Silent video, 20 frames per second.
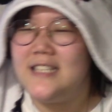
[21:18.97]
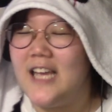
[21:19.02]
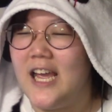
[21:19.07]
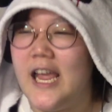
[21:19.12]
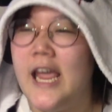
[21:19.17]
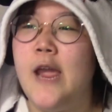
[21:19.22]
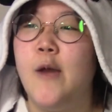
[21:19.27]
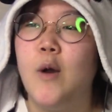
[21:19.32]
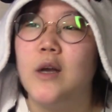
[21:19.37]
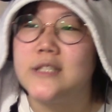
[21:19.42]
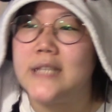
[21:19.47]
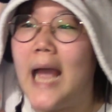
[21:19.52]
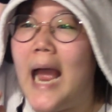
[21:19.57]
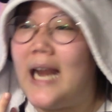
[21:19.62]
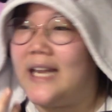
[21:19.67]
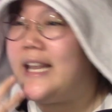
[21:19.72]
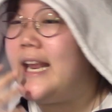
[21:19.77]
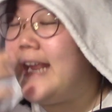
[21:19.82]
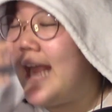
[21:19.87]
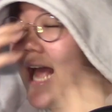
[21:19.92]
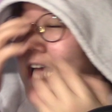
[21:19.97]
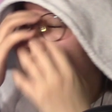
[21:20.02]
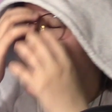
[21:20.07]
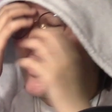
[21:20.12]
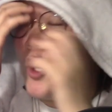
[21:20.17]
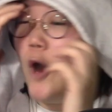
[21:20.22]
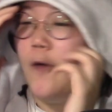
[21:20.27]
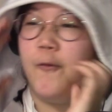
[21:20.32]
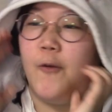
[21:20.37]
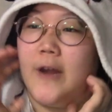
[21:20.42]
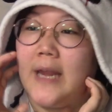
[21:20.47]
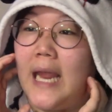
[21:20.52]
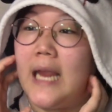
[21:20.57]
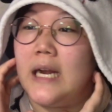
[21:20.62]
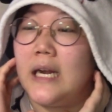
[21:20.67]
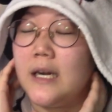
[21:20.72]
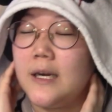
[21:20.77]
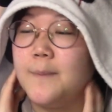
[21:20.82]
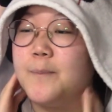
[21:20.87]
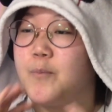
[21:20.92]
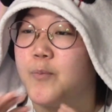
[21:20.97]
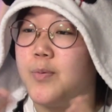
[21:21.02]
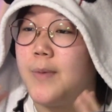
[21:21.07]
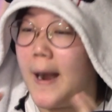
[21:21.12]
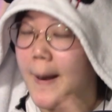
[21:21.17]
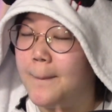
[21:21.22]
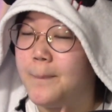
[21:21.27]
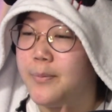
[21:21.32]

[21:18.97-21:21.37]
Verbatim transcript: He was acting as your freaking